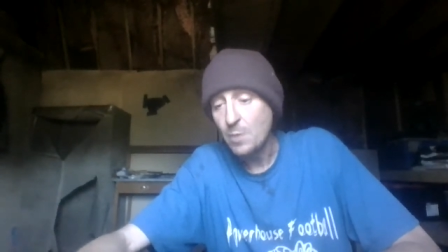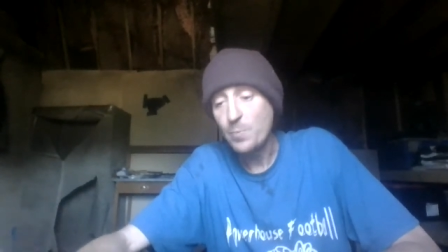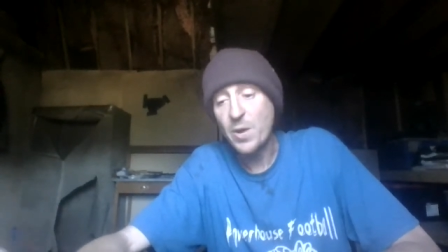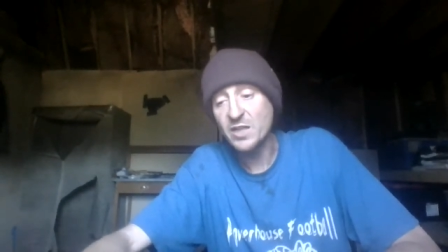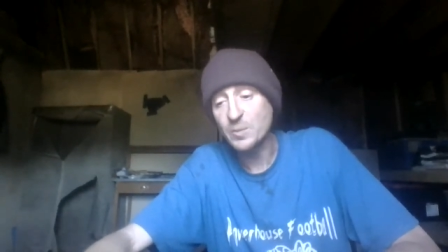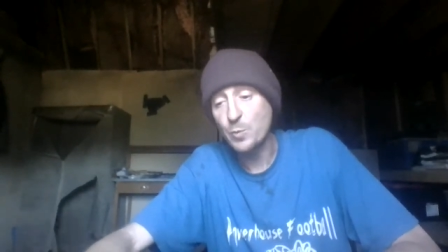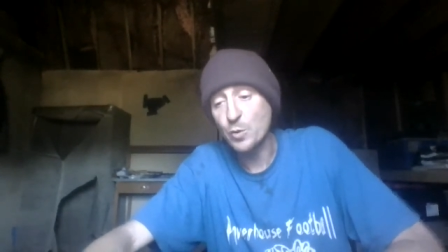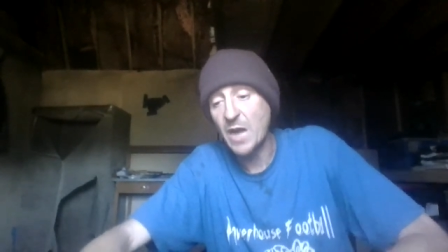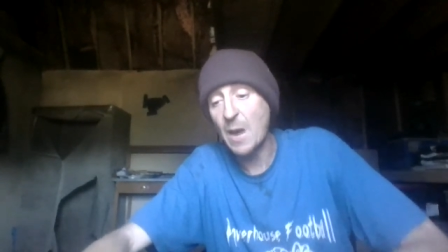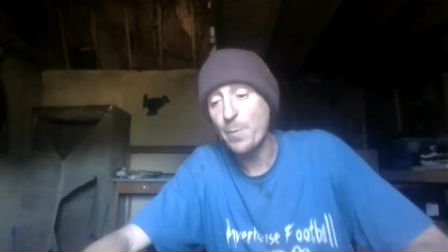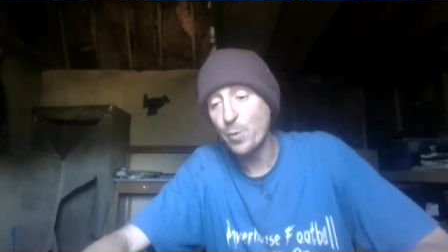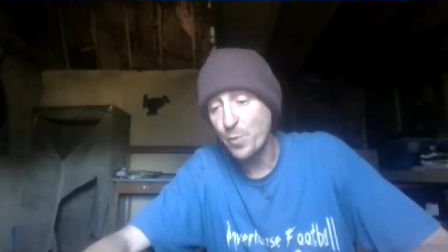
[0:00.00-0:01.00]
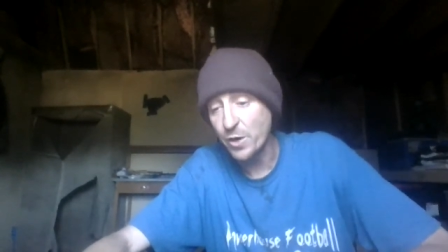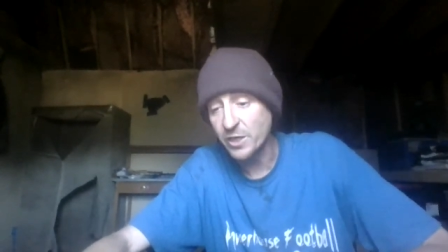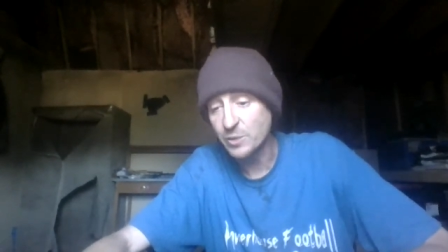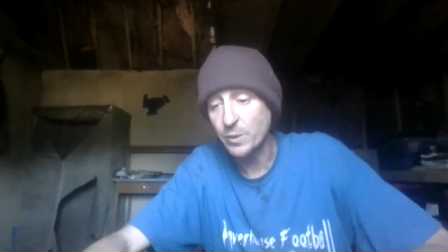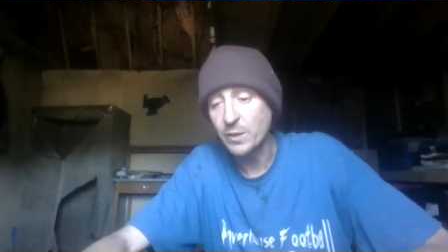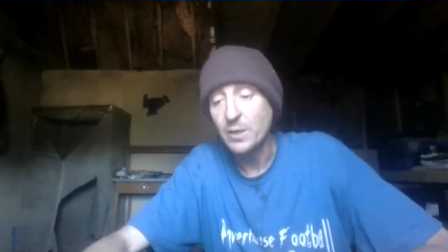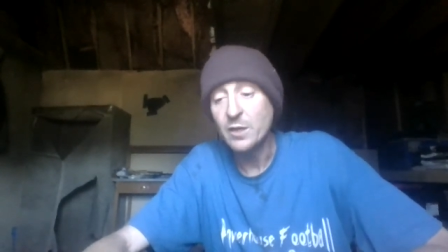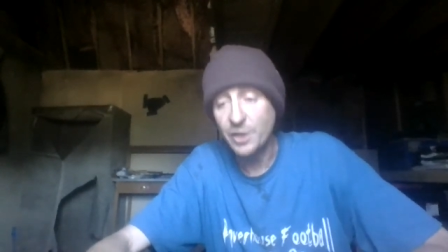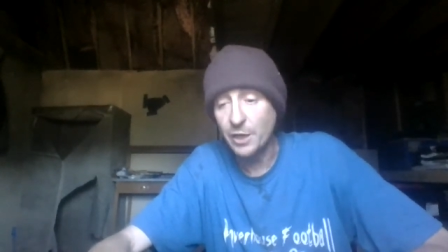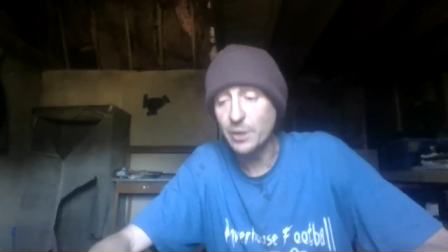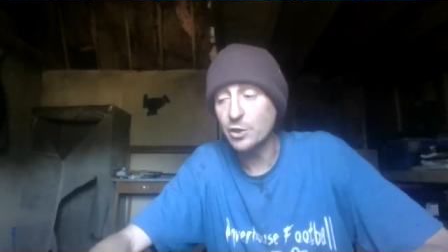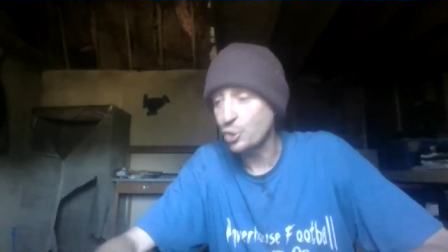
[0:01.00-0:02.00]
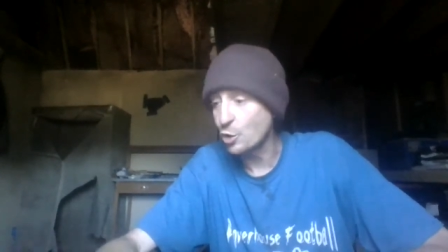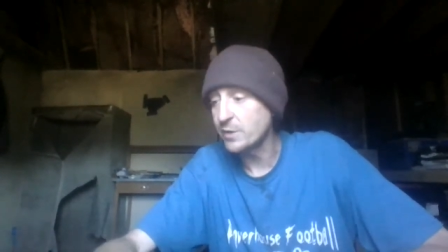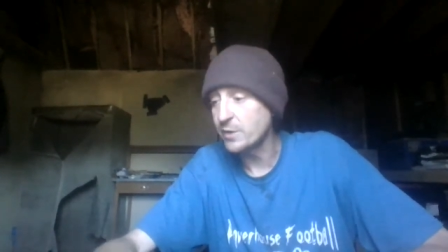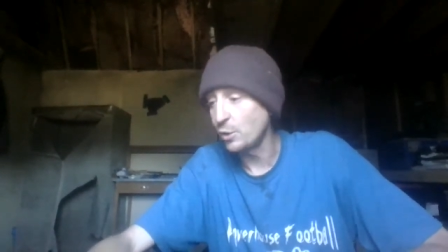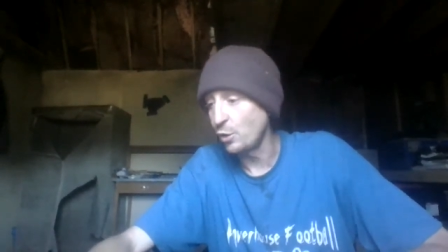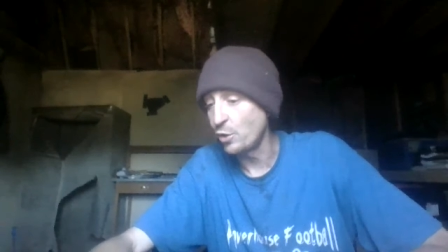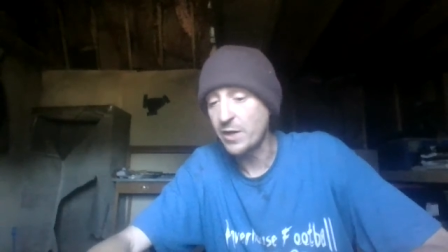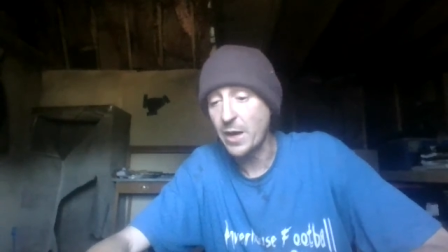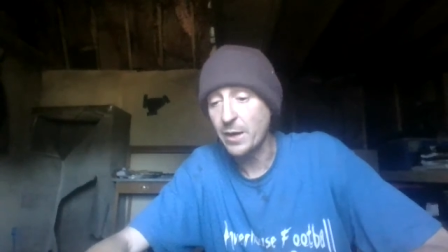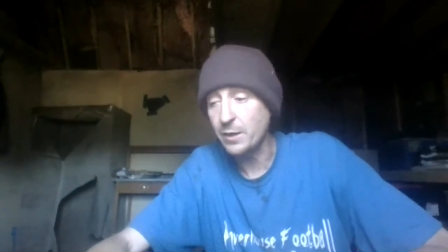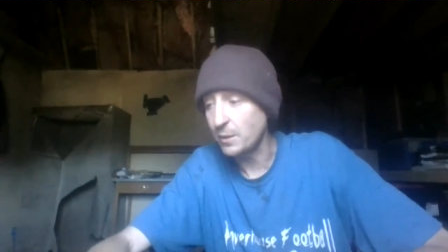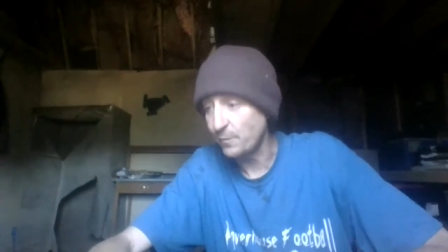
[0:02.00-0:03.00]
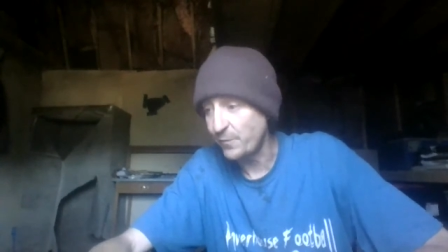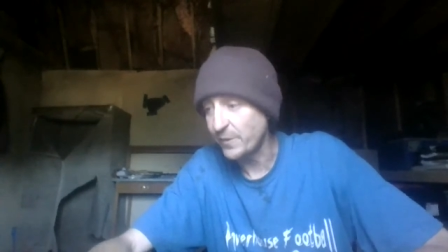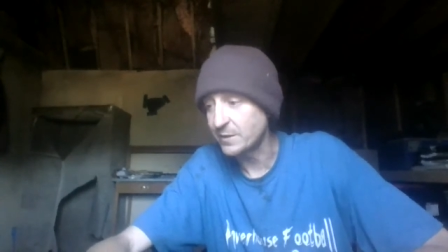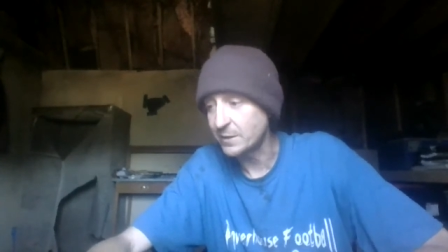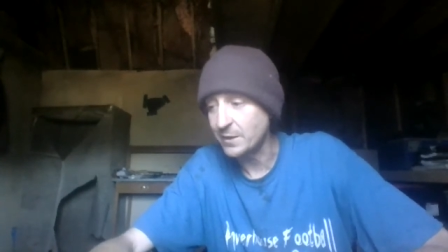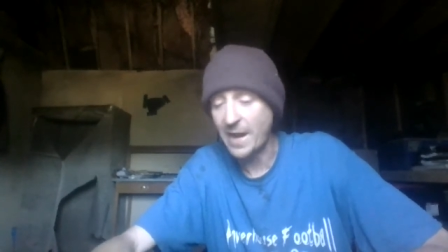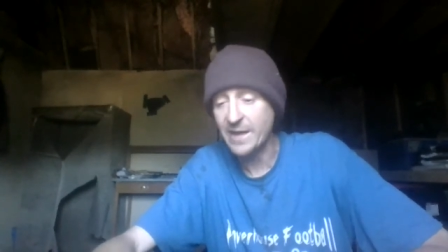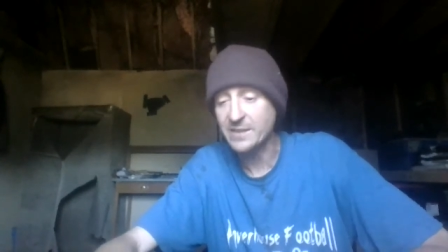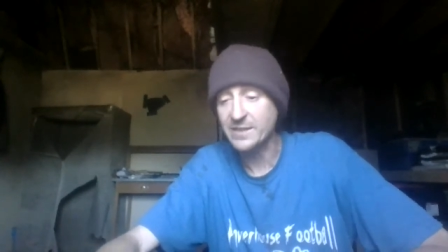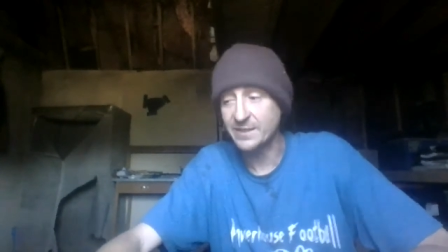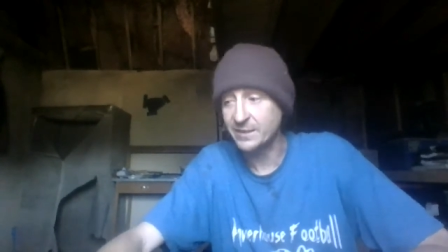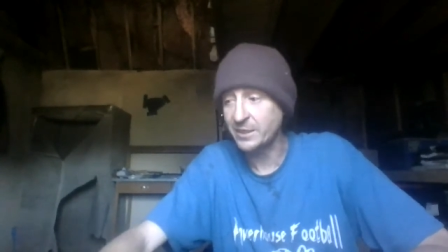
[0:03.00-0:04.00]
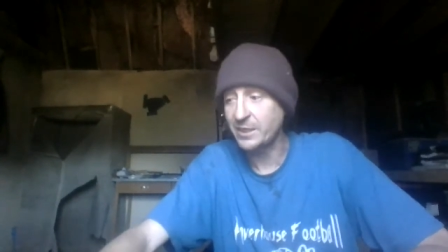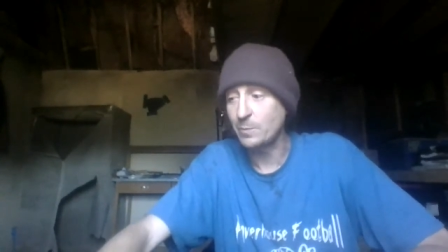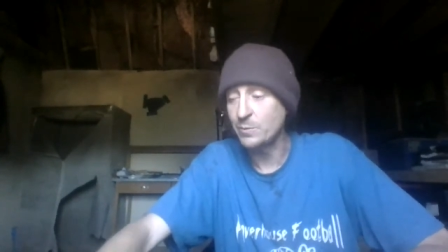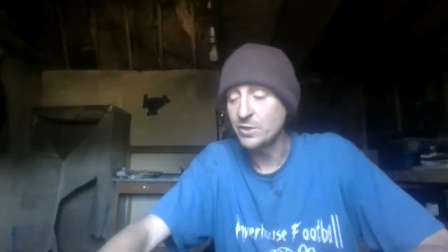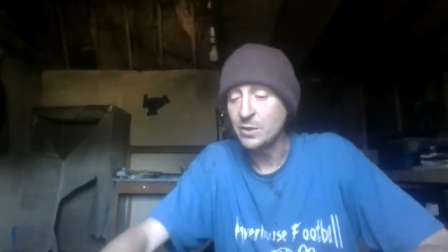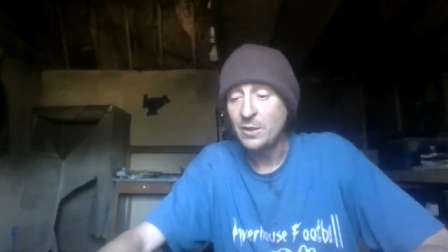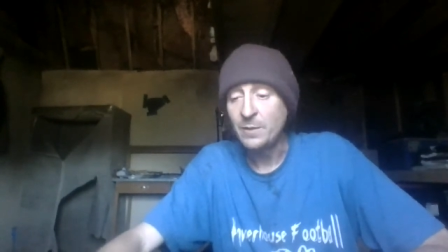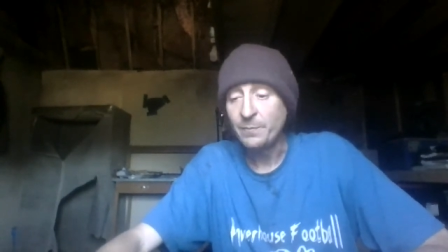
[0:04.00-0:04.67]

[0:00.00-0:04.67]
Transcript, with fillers: possible capital punishment. Get a jury to look at it if it's as it seems.